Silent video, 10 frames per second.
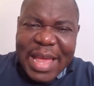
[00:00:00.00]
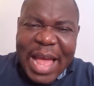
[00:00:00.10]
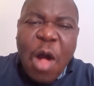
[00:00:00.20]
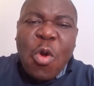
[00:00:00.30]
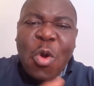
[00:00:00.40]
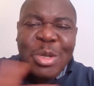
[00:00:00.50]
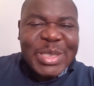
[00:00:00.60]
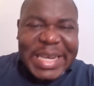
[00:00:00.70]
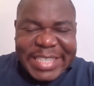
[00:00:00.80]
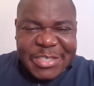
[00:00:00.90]
How
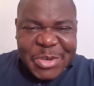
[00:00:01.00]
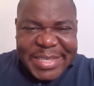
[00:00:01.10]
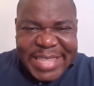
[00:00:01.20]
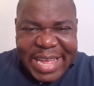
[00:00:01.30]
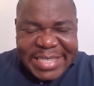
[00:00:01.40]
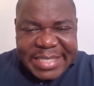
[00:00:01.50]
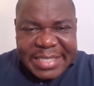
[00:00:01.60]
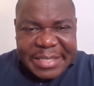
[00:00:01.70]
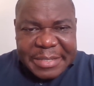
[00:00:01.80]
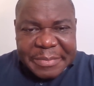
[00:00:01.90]
contradictory is that?
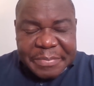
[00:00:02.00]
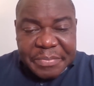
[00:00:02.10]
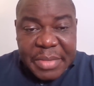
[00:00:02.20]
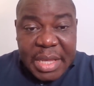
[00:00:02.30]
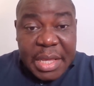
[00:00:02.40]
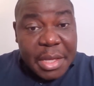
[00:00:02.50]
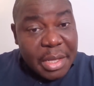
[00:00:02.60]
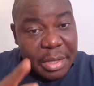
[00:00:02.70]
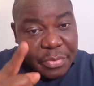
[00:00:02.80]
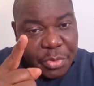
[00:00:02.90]

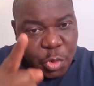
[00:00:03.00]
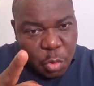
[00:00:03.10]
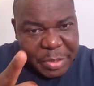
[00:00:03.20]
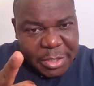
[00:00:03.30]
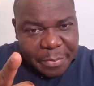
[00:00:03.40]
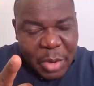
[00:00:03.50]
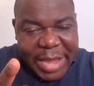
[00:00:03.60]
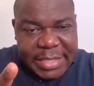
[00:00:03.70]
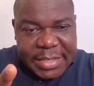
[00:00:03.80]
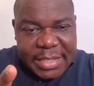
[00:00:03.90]
You will be
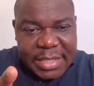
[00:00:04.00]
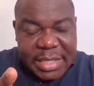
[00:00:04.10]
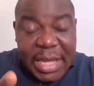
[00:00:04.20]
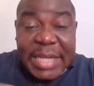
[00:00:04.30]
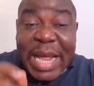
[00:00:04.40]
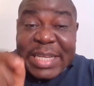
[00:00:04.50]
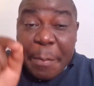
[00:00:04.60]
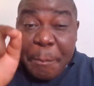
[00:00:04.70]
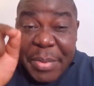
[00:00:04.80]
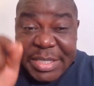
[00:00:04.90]
surprised that the
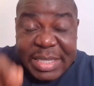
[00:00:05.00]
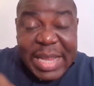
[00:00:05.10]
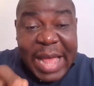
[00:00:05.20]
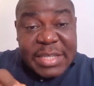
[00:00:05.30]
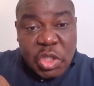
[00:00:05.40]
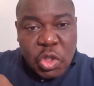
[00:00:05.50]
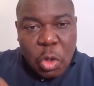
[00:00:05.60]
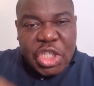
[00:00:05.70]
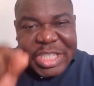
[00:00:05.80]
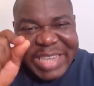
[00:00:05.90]
person I saw
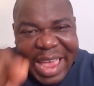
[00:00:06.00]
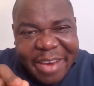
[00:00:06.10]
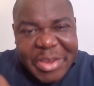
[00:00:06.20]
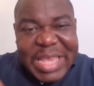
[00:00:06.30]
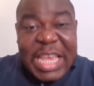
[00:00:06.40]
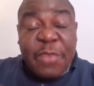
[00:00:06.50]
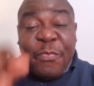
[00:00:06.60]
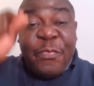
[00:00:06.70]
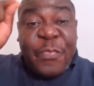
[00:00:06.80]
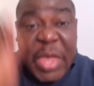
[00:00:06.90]
sharing it
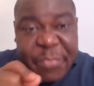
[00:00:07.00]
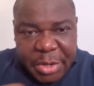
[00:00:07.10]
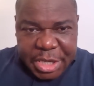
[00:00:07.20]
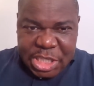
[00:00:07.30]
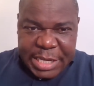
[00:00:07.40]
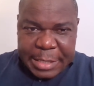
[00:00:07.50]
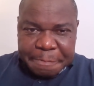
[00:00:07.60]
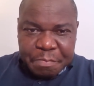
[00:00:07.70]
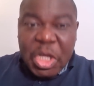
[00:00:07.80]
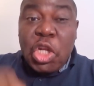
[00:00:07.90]
feverishly,
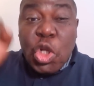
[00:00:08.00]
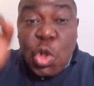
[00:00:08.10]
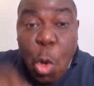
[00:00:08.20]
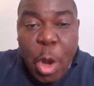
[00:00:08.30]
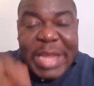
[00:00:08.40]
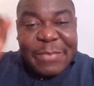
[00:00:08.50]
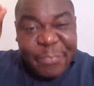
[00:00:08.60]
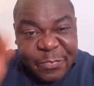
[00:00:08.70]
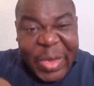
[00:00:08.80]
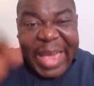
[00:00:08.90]
knowing
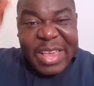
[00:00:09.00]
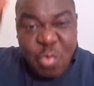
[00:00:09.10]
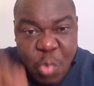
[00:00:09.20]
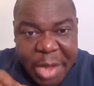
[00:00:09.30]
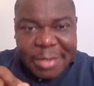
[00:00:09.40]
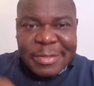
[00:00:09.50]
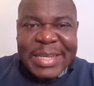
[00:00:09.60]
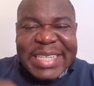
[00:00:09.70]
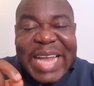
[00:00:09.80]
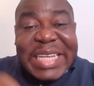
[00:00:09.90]
very well
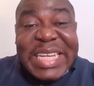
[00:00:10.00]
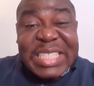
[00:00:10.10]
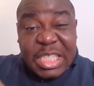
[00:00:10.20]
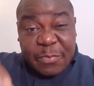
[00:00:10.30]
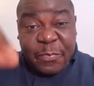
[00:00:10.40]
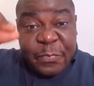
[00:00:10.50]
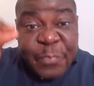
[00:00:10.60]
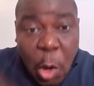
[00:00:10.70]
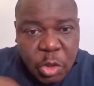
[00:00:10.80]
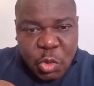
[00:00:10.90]
that this is
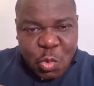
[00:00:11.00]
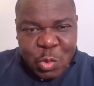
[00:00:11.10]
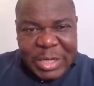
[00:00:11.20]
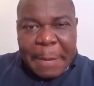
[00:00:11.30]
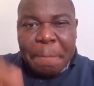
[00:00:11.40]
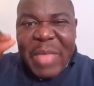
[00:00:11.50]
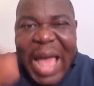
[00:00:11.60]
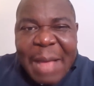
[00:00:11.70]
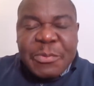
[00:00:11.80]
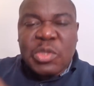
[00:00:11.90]
falsehood,
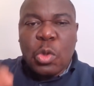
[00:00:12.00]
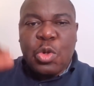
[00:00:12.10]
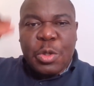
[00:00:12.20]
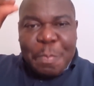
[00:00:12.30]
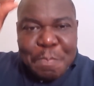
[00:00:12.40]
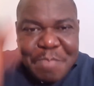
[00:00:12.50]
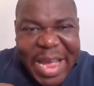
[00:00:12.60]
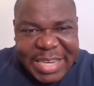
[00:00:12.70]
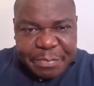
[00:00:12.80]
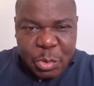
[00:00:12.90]
absolute
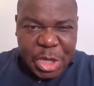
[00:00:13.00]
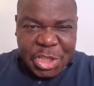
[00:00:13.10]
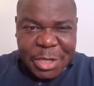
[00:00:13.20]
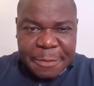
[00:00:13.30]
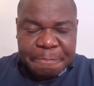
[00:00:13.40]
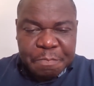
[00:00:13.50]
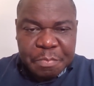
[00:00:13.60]
manipulation,